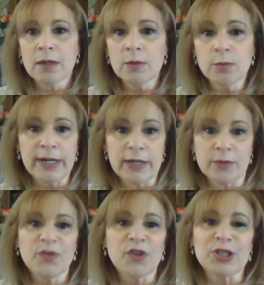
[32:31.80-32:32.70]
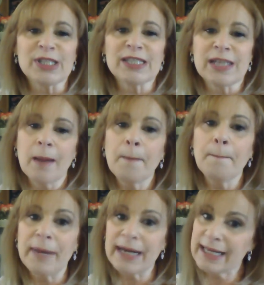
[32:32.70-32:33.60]
running in reverse.
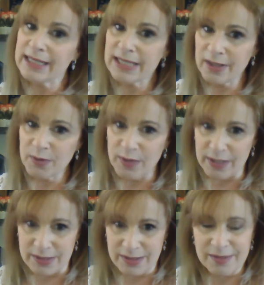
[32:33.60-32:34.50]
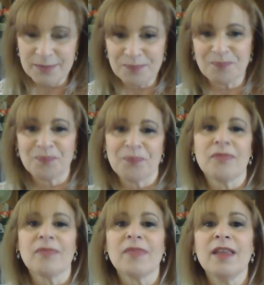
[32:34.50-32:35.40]
But I can tell you this.
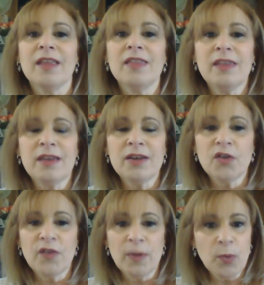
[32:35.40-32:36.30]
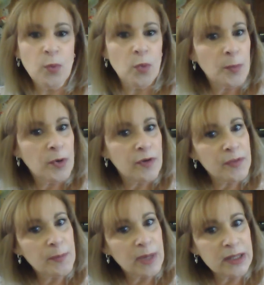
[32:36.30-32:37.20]
The November warmer of
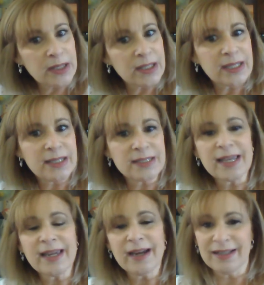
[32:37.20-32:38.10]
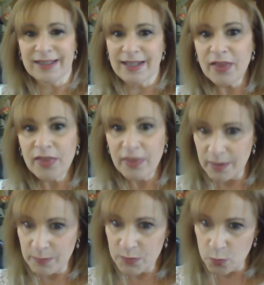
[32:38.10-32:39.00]
the month is a holiday
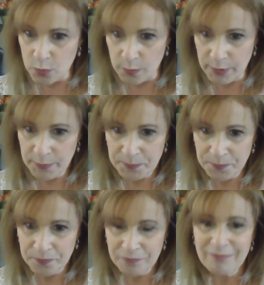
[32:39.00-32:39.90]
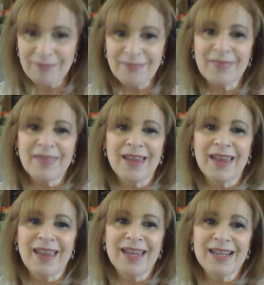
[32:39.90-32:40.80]
themed warmer.
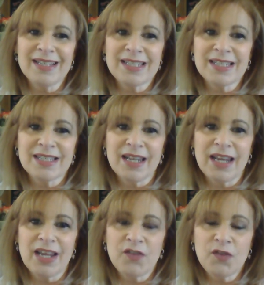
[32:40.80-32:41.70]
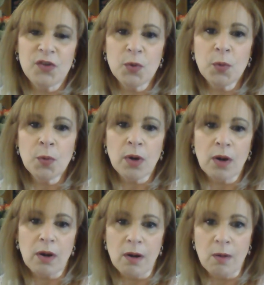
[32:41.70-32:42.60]
If you
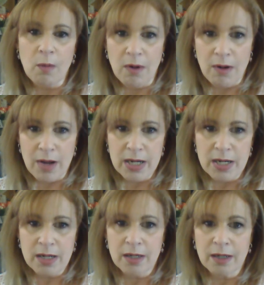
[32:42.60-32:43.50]
go on